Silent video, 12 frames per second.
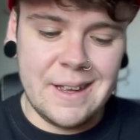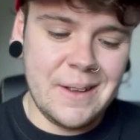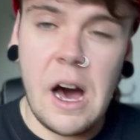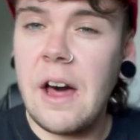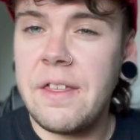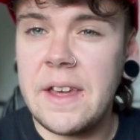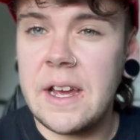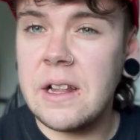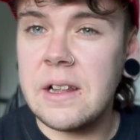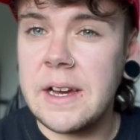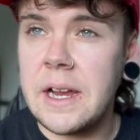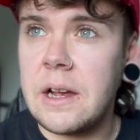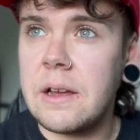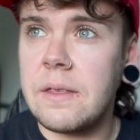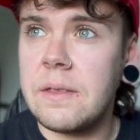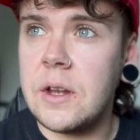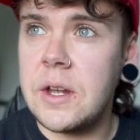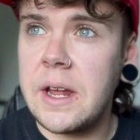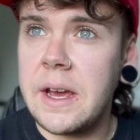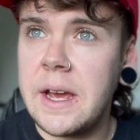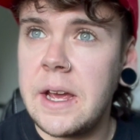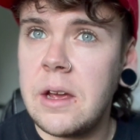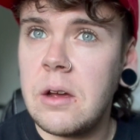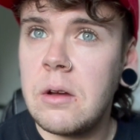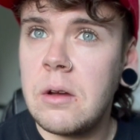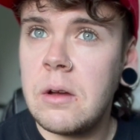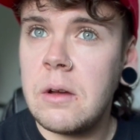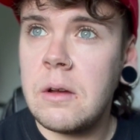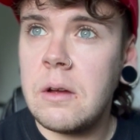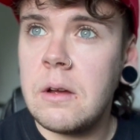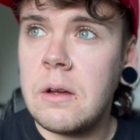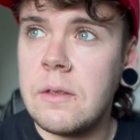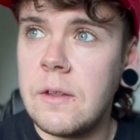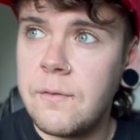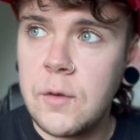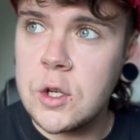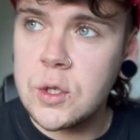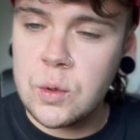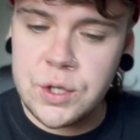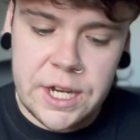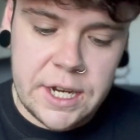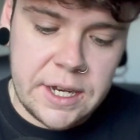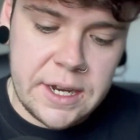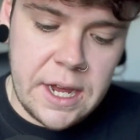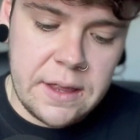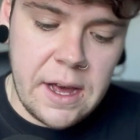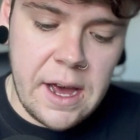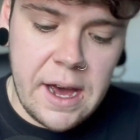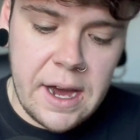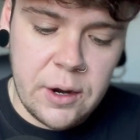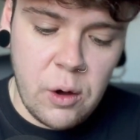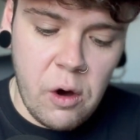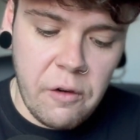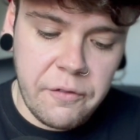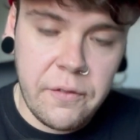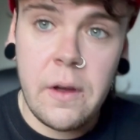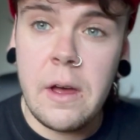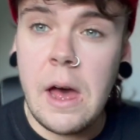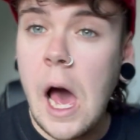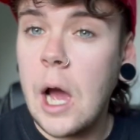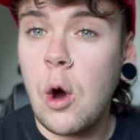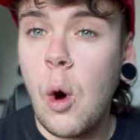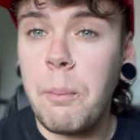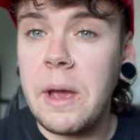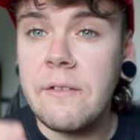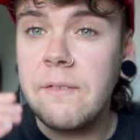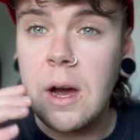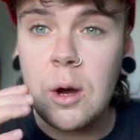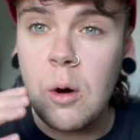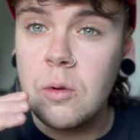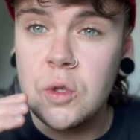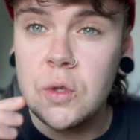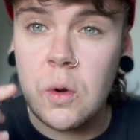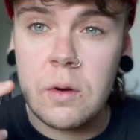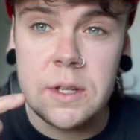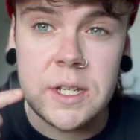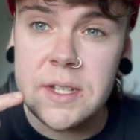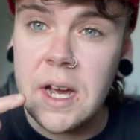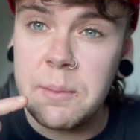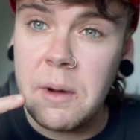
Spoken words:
I think like the first or second day that I had off, I got a big fat cold sore on the side of my